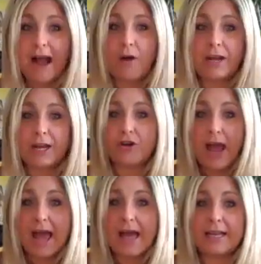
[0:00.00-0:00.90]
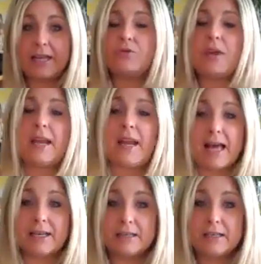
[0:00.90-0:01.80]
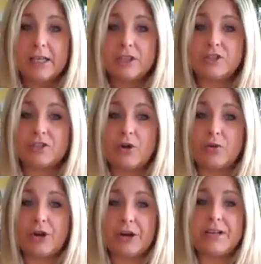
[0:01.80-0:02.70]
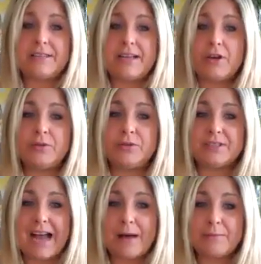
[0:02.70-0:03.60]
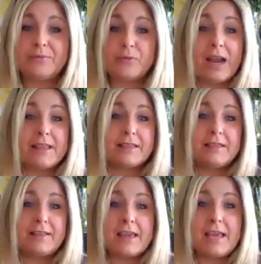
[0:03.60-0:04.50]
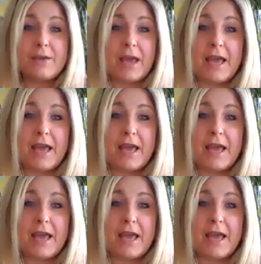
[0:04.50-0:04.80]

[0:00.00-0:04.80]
out in your head and you cannot. So we're here to tell you, stop, right, the thinking man.